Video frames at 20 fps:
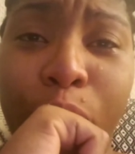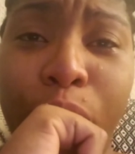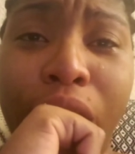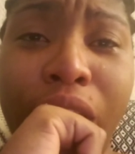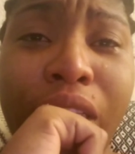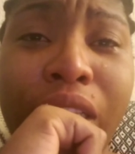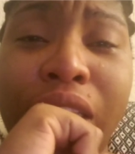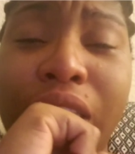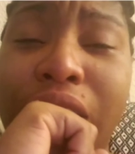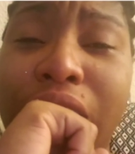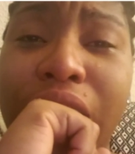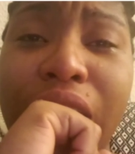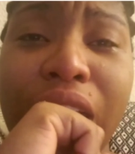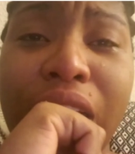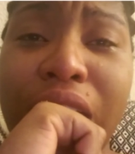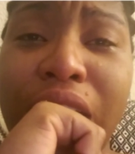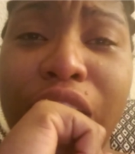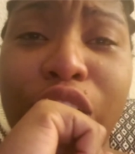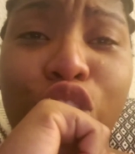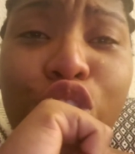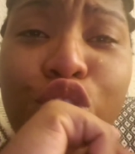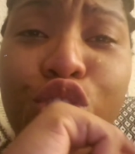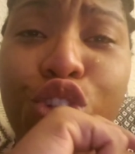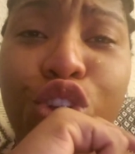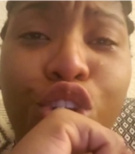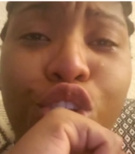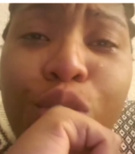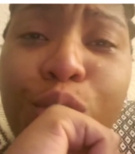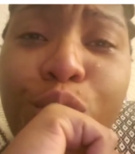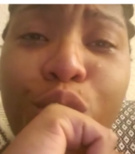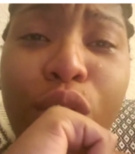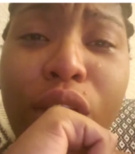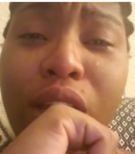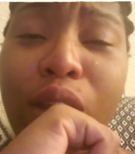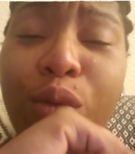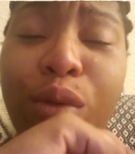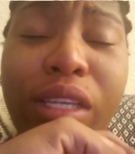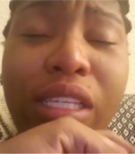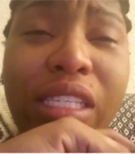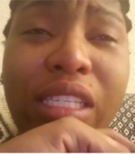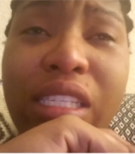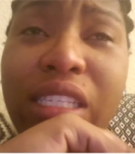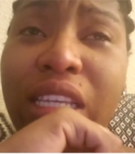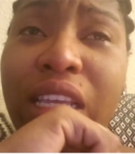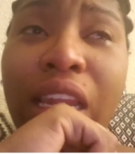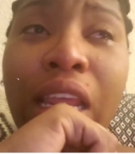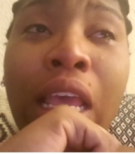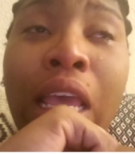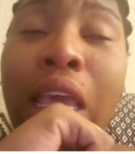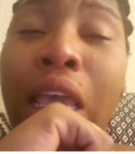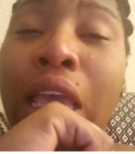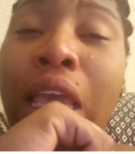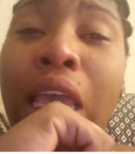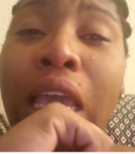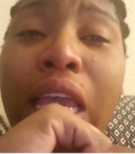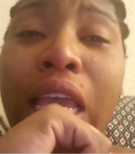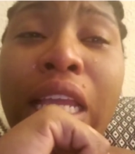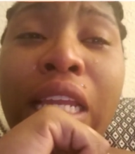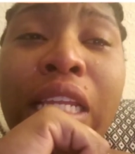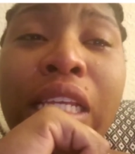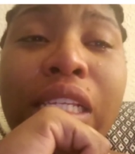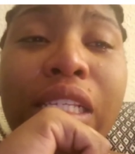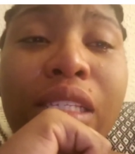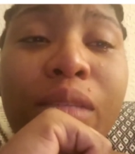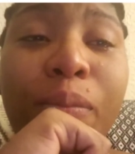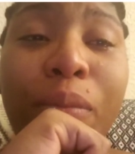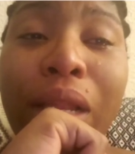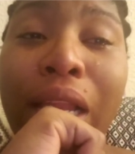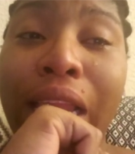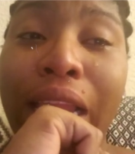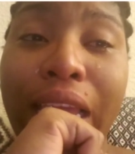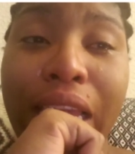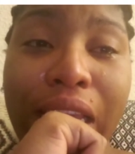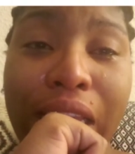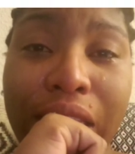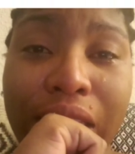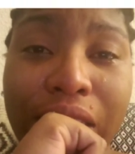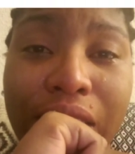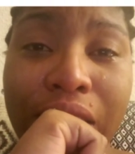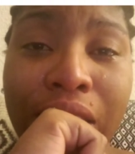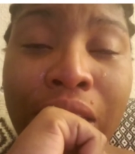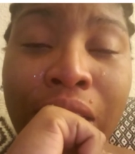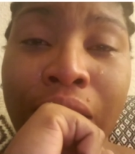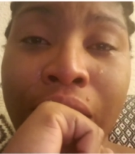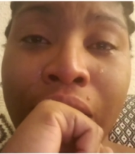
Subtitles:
We sit in this turmoil. We sit in this place,